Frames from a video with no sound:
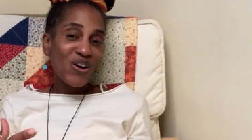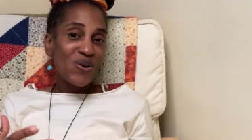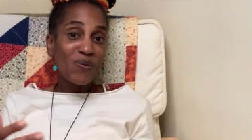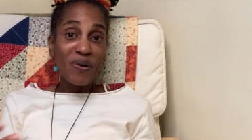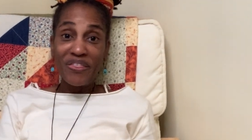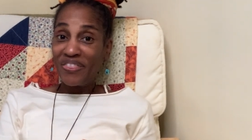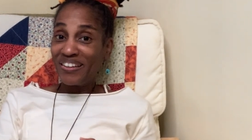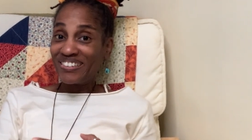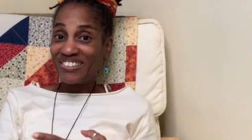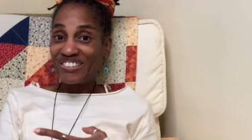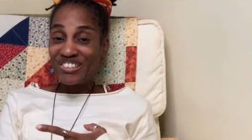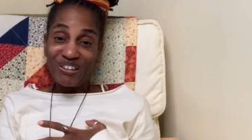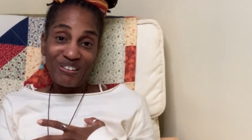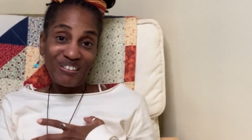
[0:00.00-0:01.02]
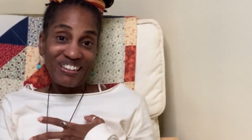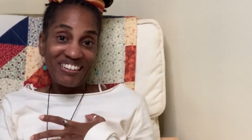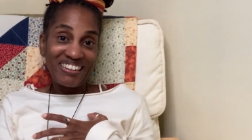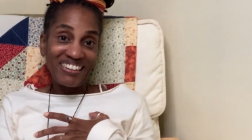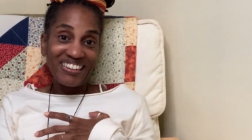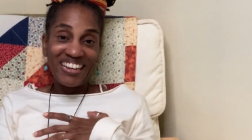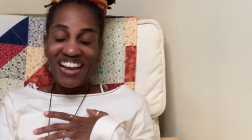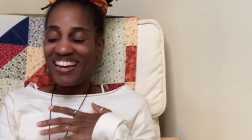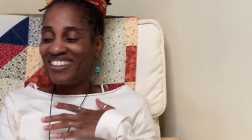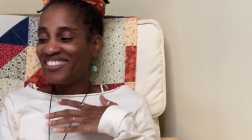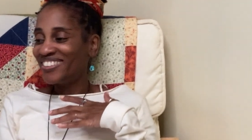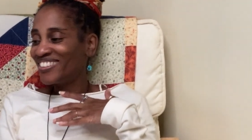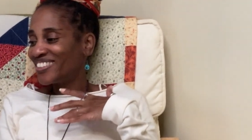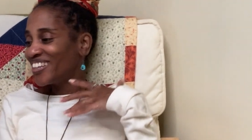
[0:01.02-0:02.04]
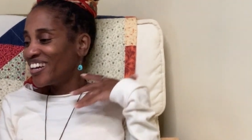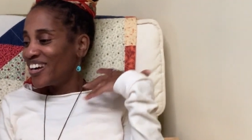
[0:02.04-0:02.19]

with this journey and